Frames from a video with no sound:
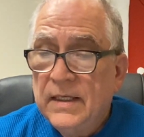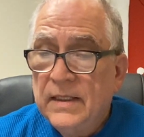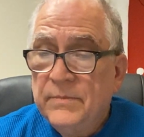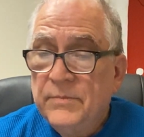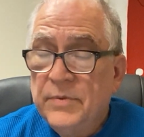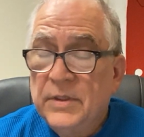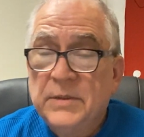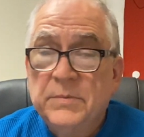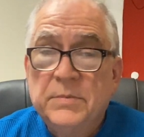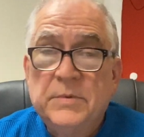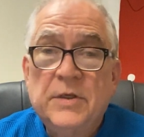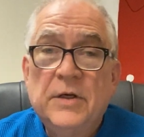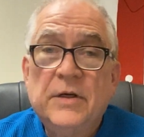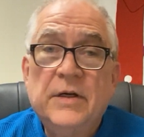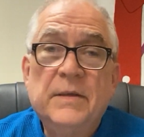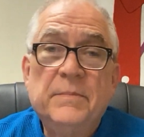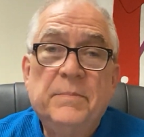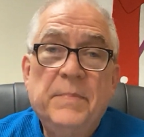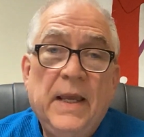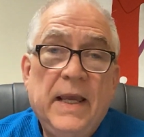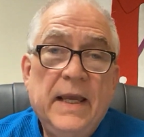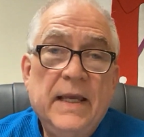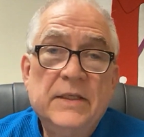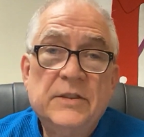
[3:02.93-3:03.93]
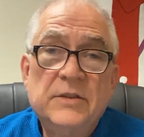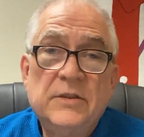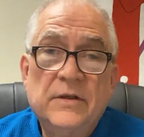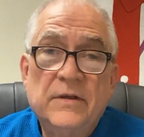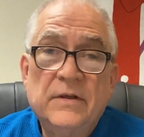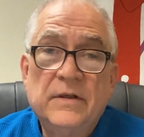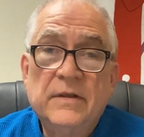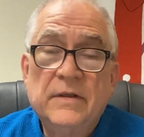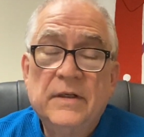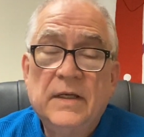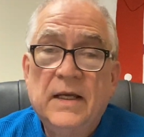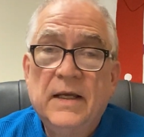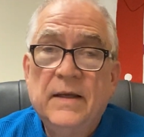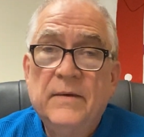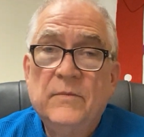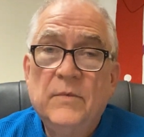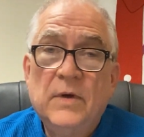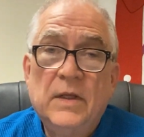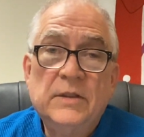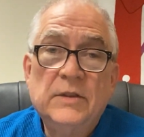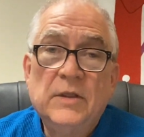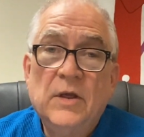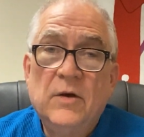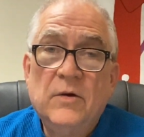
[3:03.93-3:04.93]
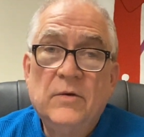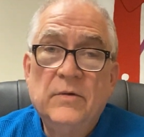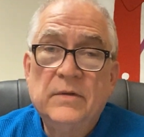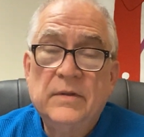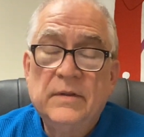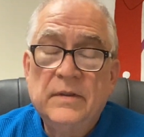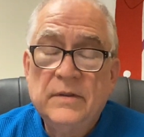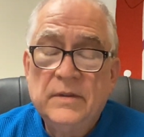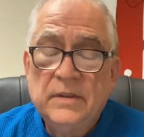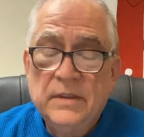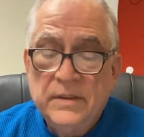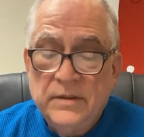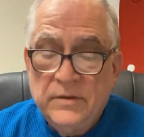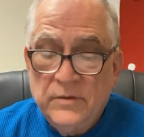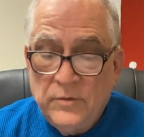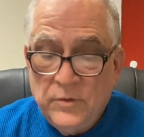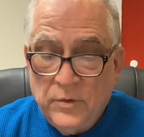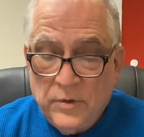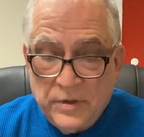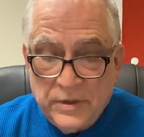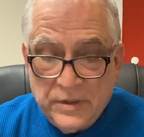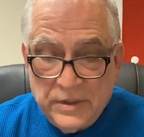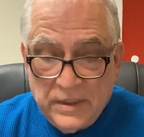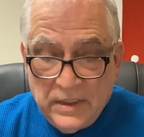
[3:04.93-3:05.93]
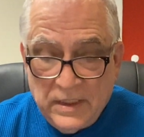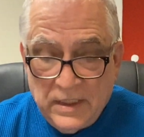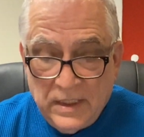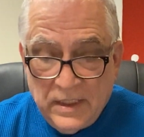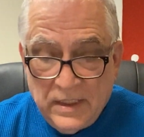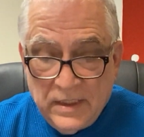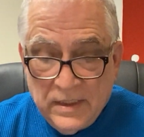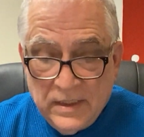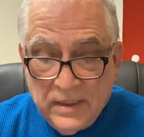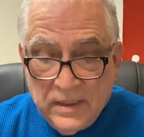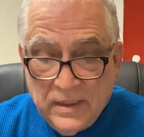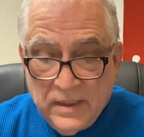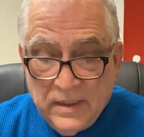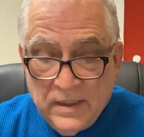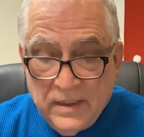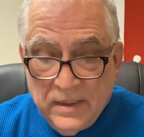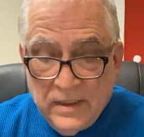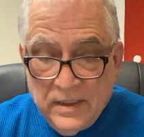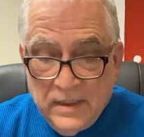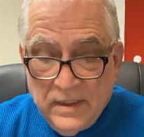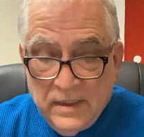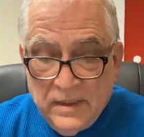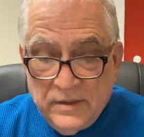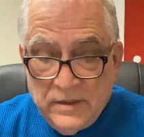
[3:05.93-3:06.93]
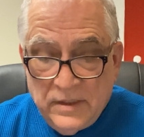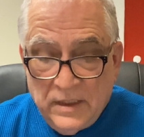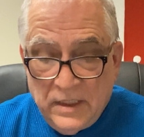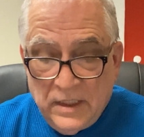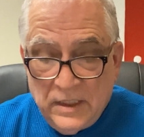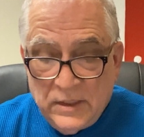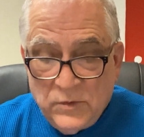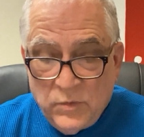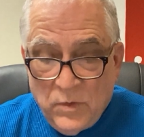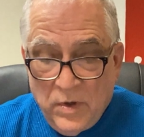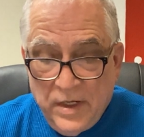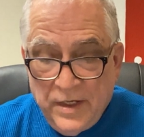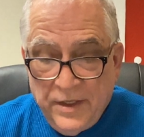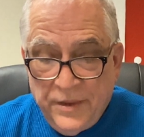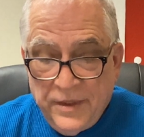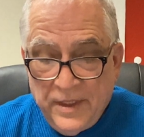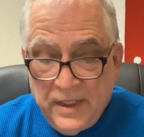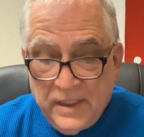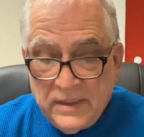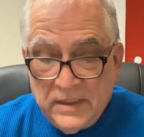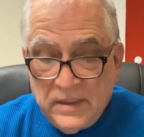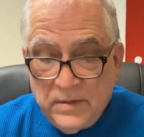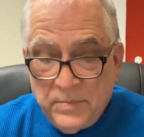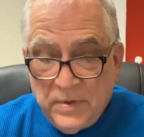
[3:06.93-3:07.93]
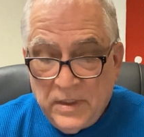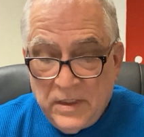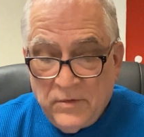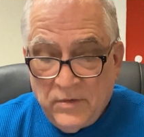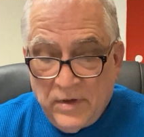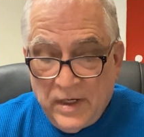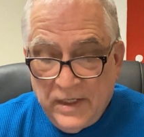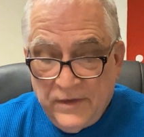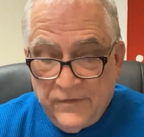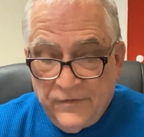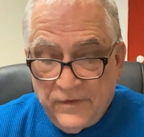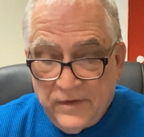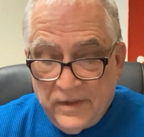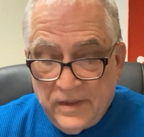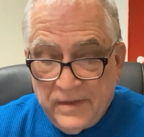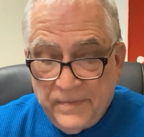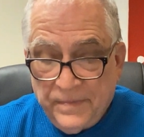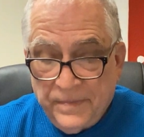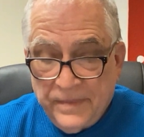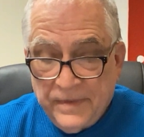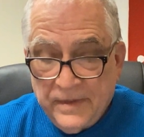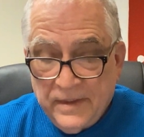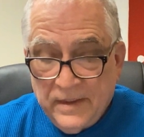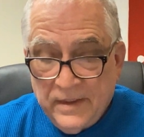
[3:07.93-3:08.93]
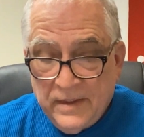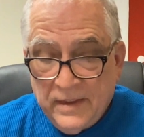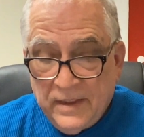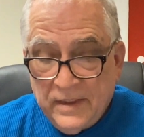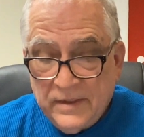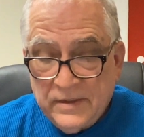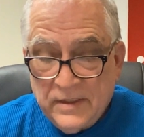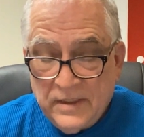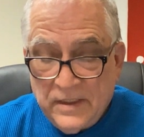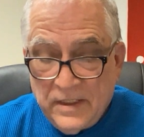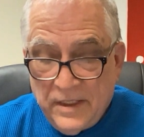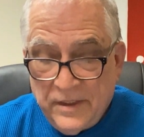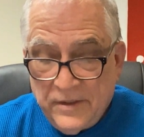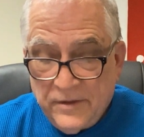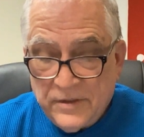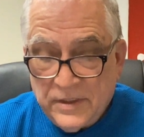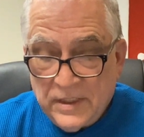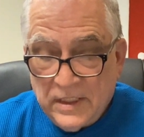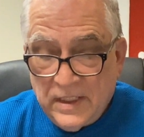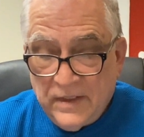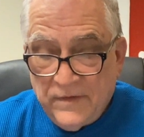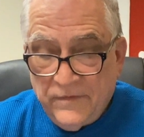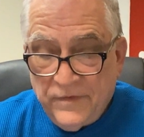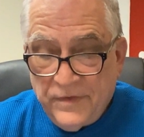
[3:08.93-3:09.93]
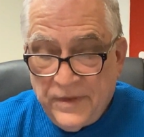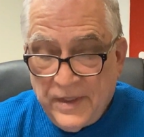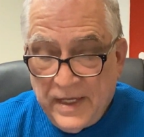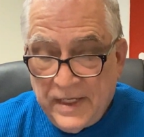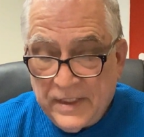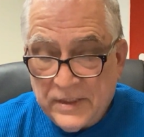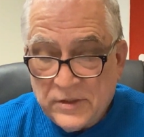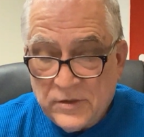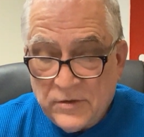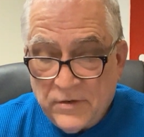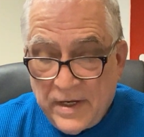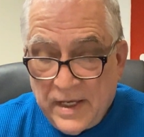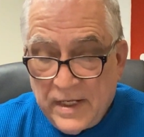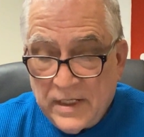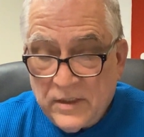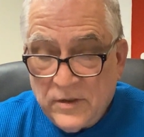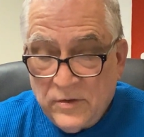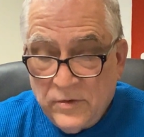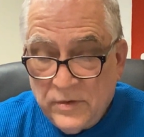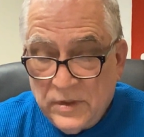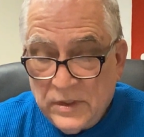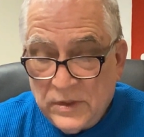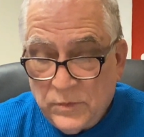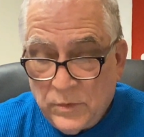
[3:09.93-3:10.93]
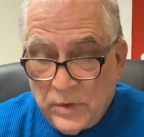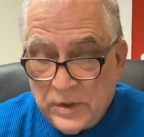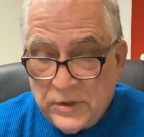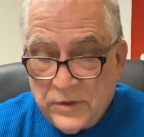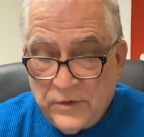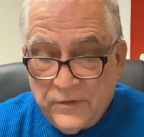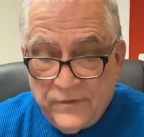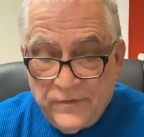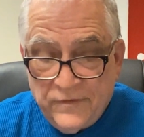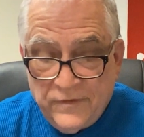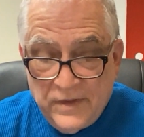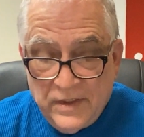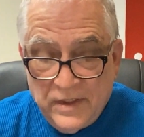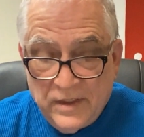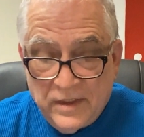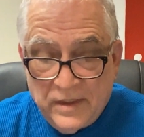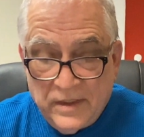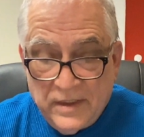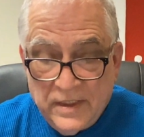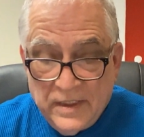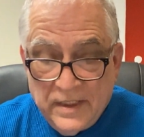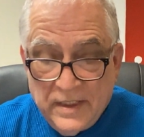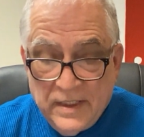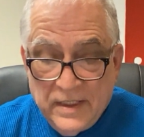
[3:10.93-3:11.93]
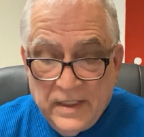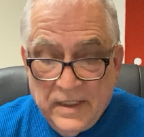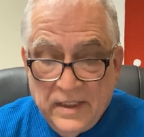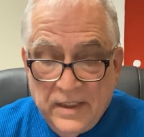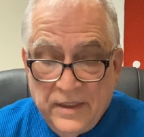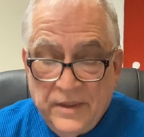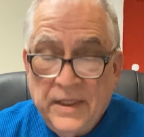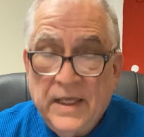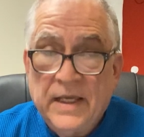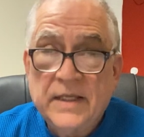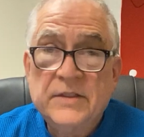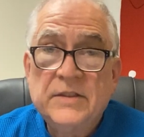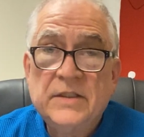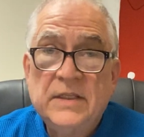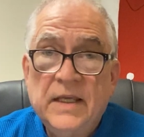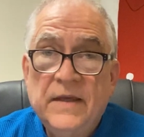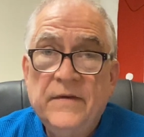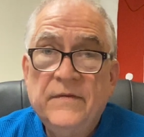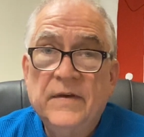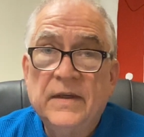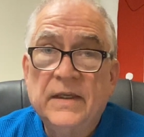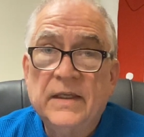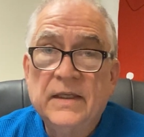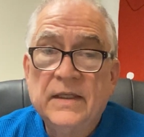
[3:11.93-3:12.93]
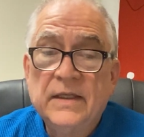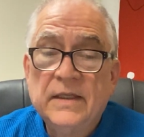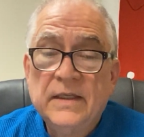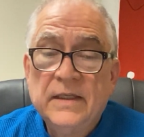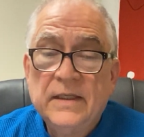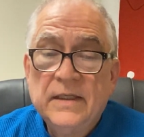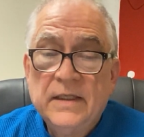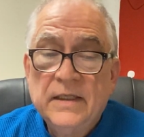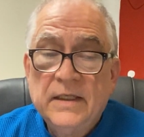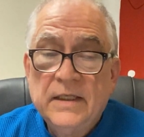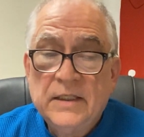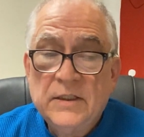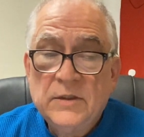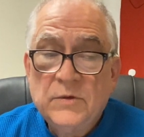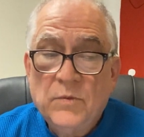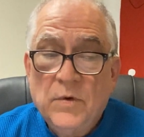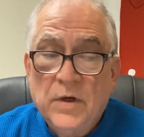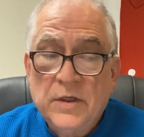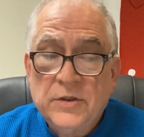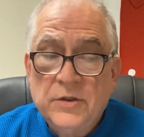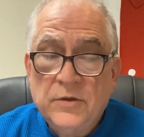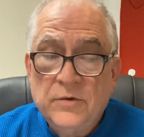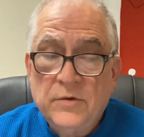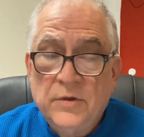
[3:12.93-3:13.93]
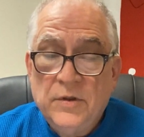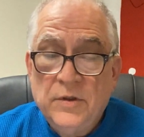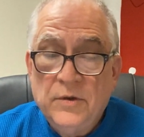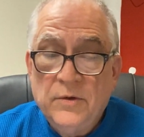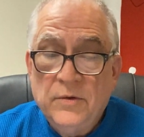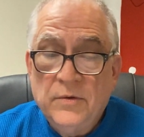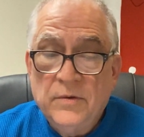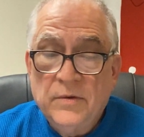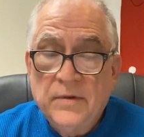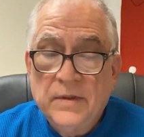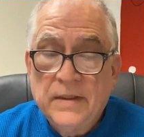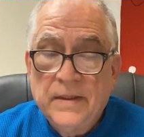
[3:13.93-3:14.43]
Presbyterian pastor well-known in New York City, said, it's one thing to be grateful, it's another to give thanks. Gratitude is what you feel. Thanksgiving is what you do.